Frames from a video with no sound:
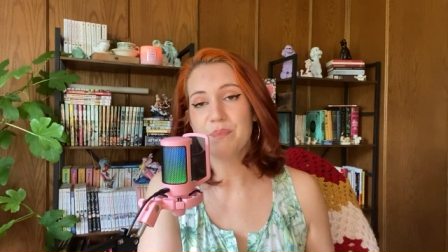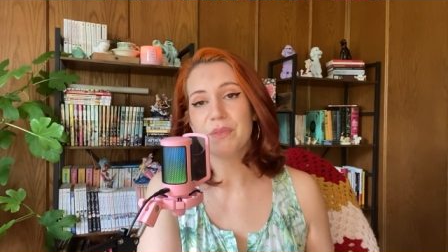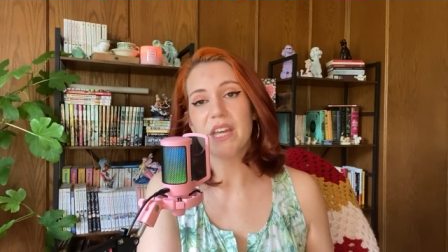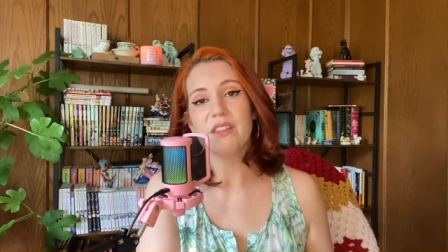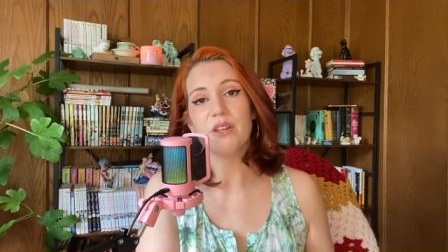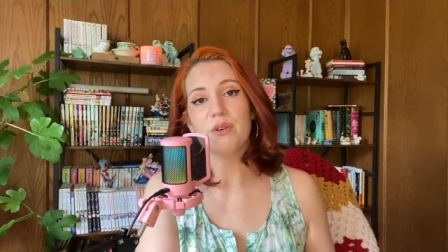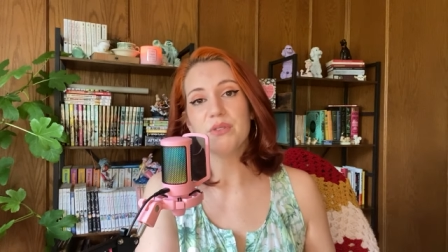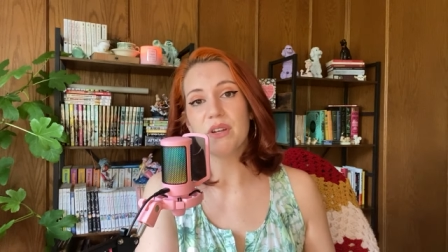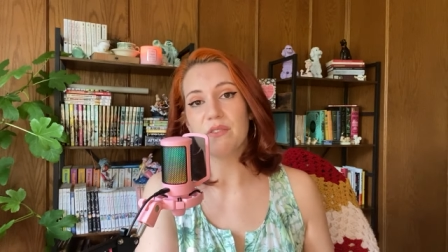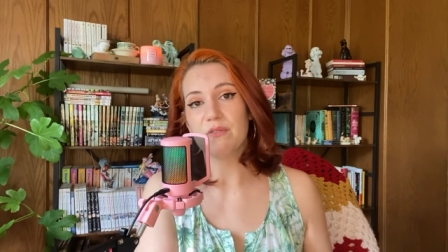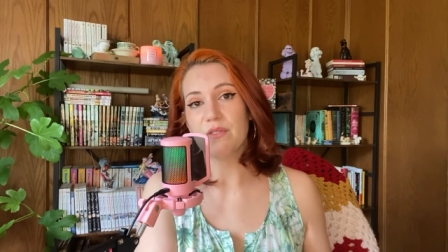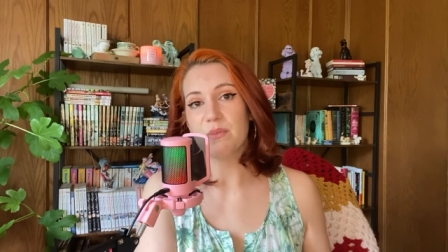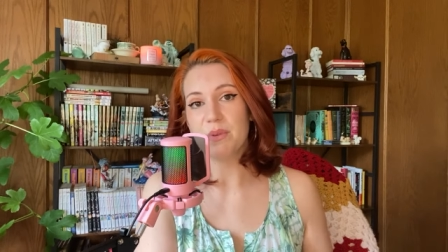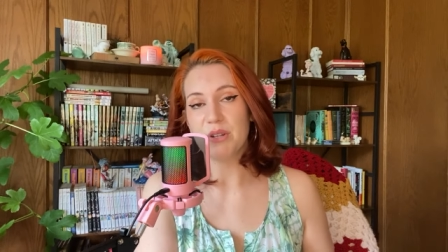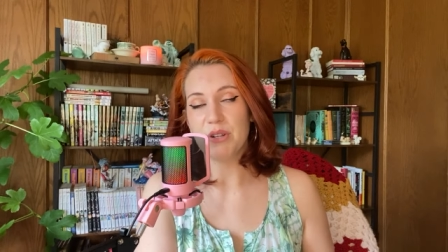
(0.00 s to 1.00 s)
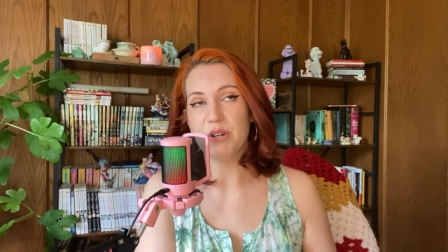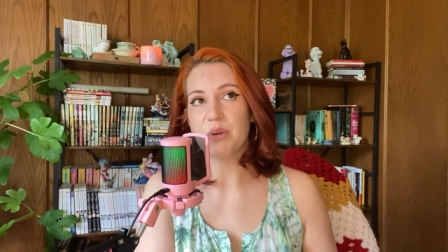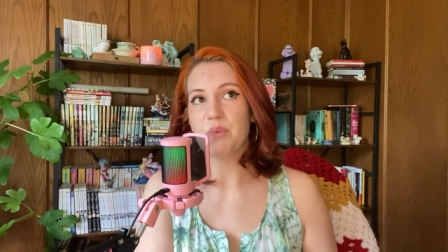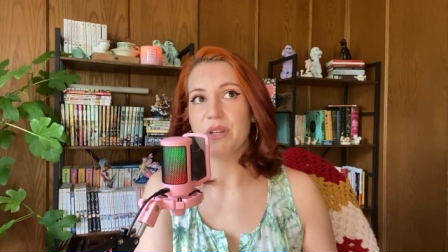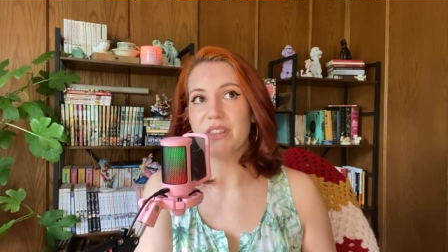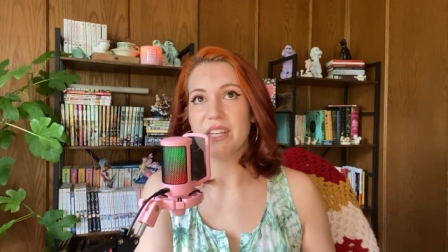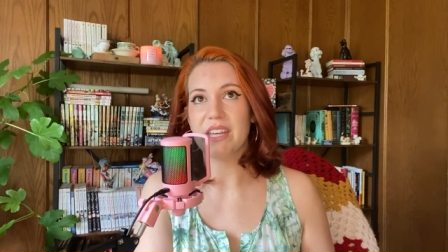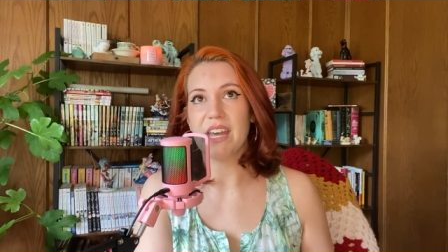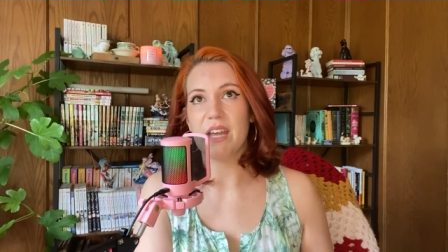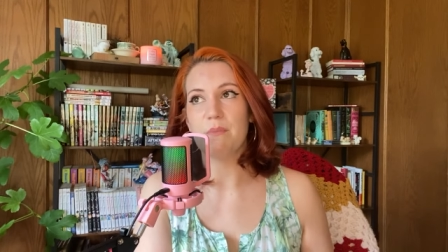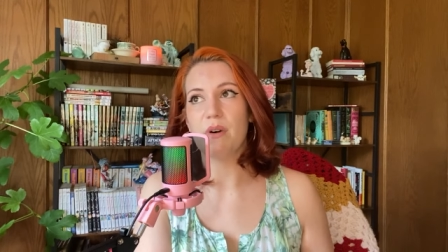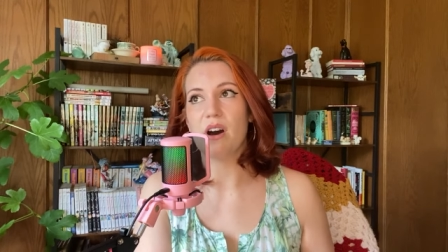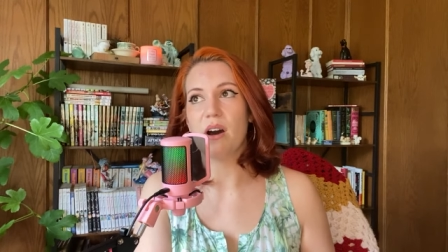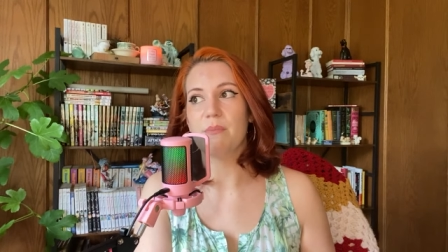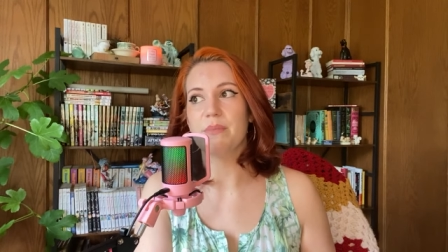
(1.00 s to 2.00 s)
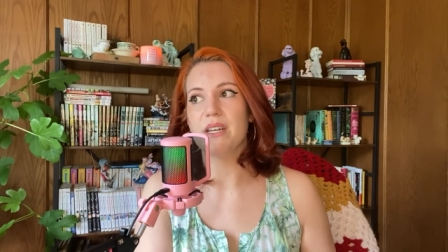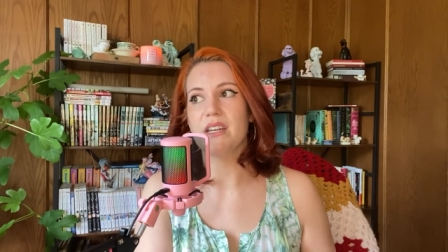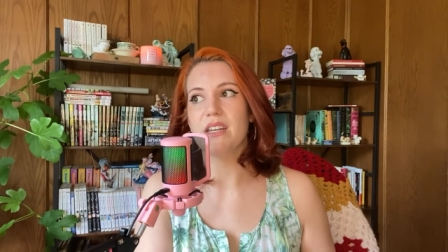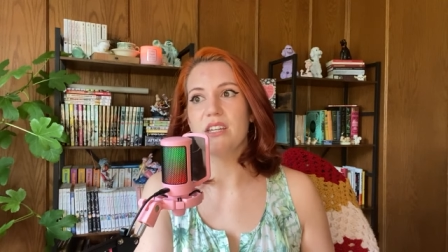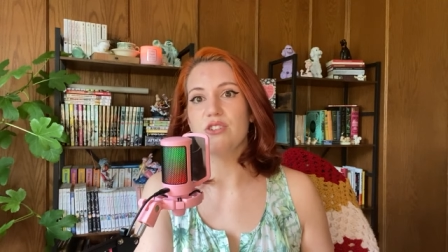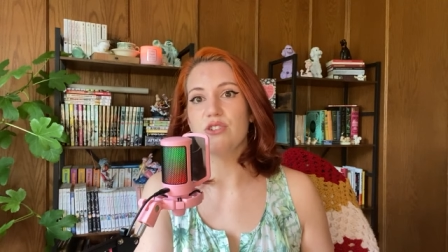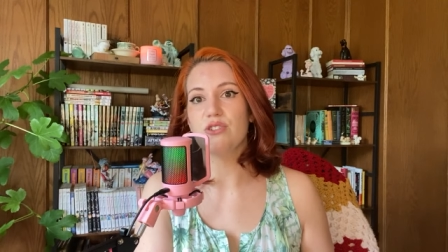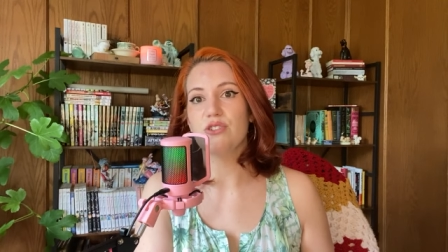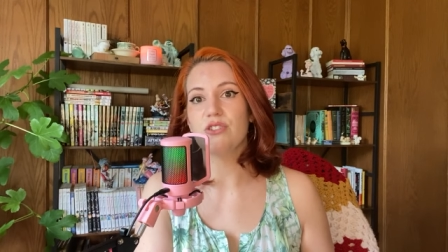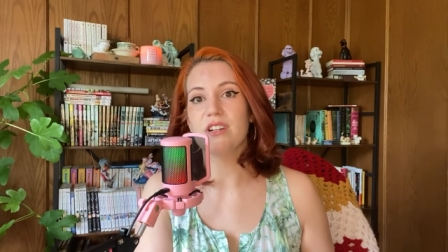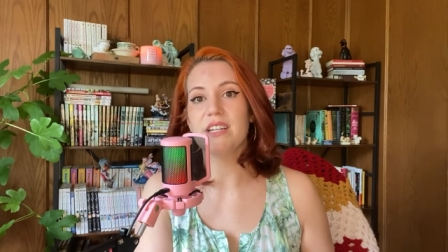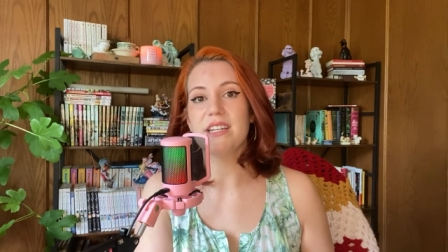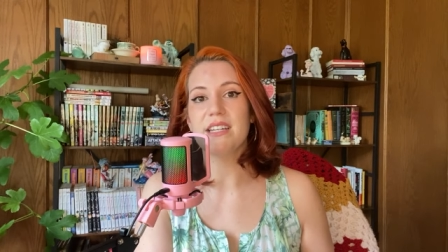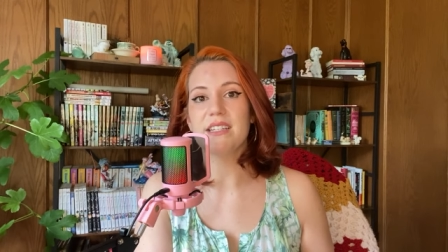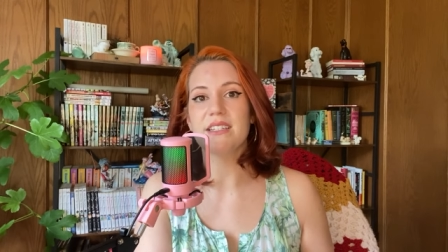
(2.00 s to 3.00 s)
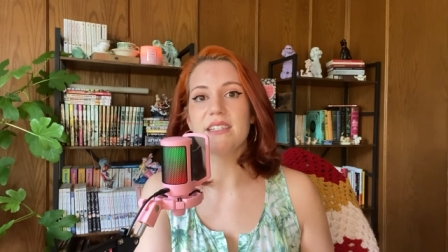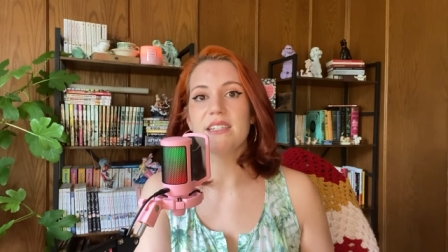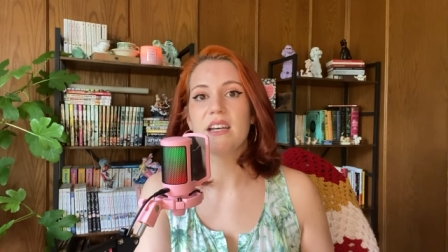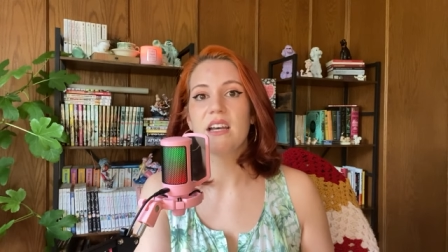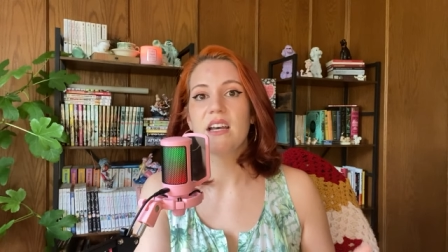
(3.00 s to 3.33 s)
and those unfamiliar with the K-pop industry is